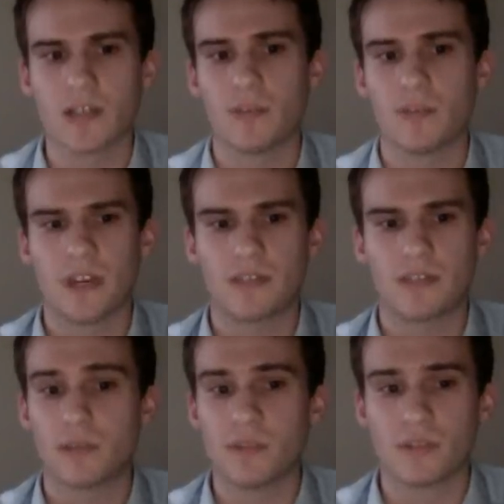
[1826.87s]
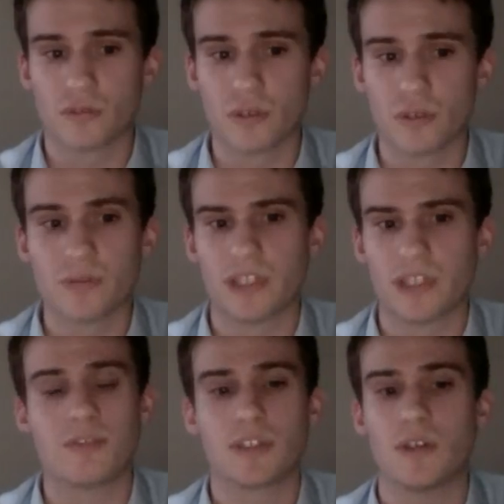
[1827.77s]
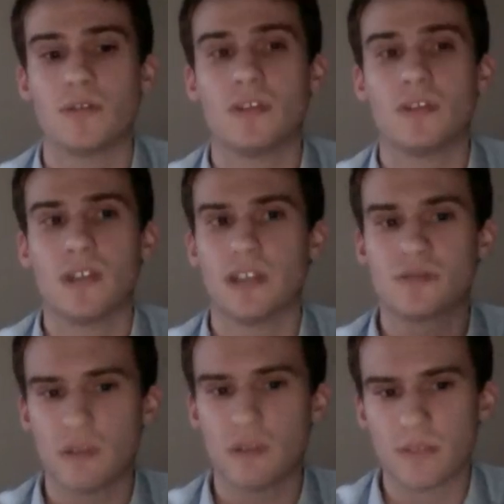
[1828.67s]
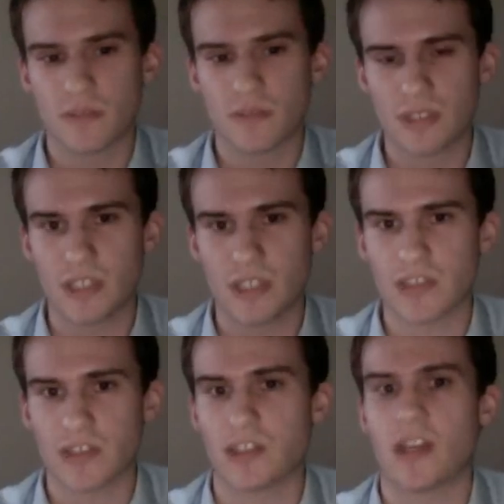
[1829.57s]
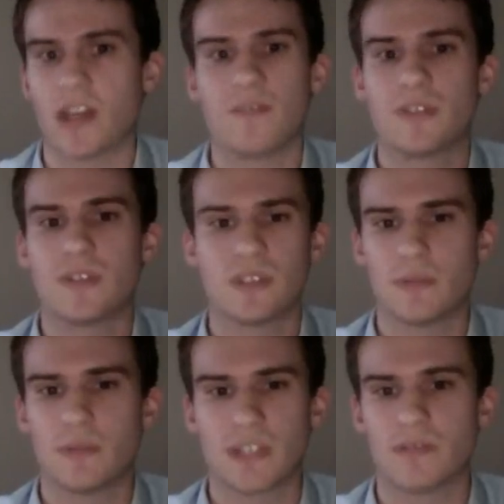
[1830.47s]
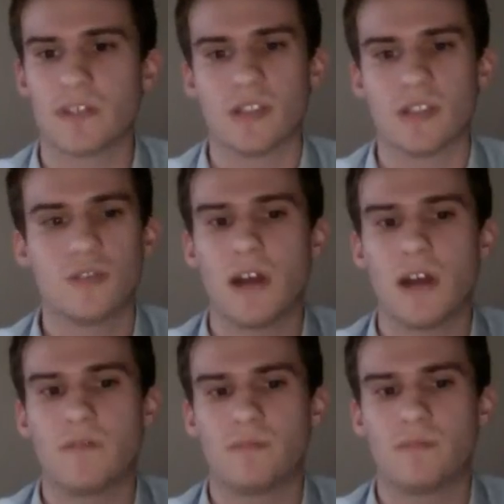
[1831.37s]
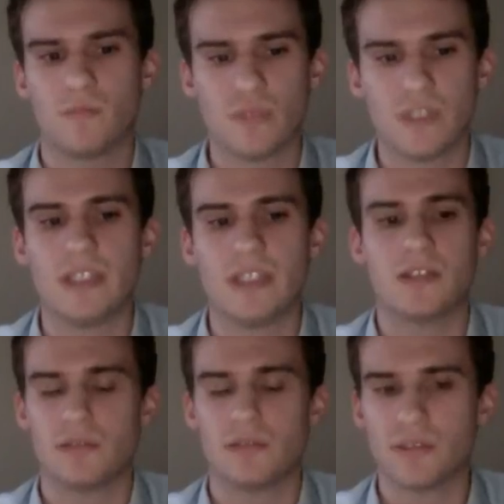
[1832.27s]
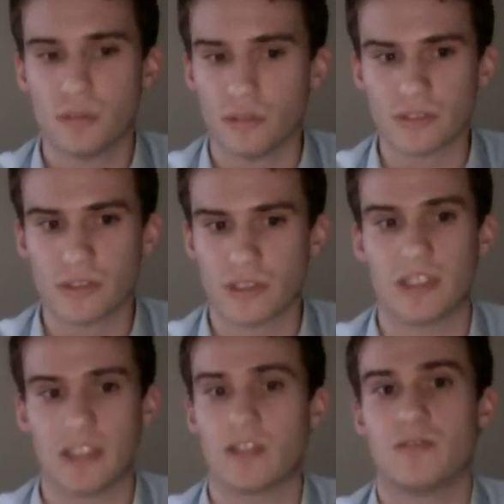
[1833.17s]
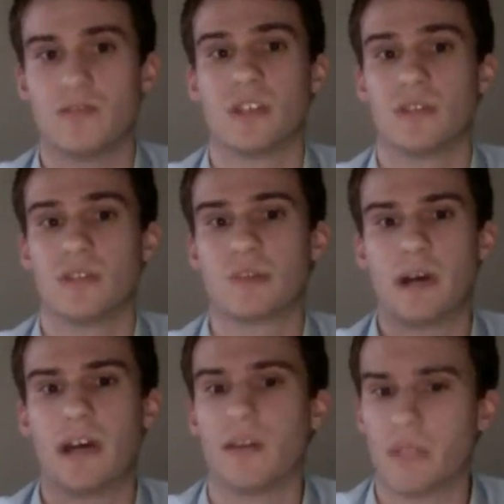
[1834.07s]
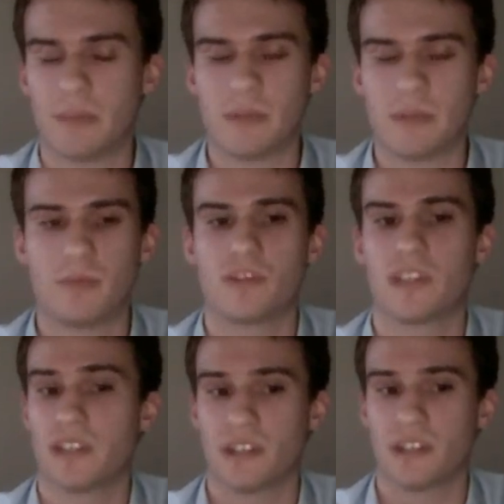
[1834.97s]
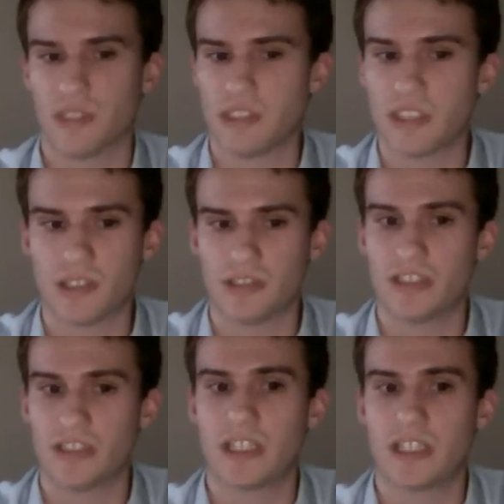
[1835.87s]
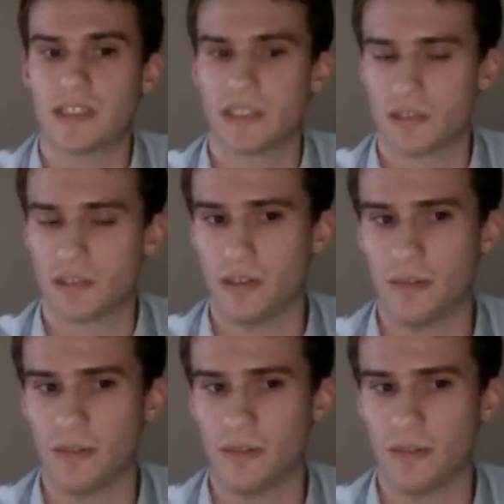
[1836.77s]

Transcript: we've had criminal groups that have shown extreme sophistication and have shown themselves to have really good tools so that they could spy on many people, get their credit card details, and so on,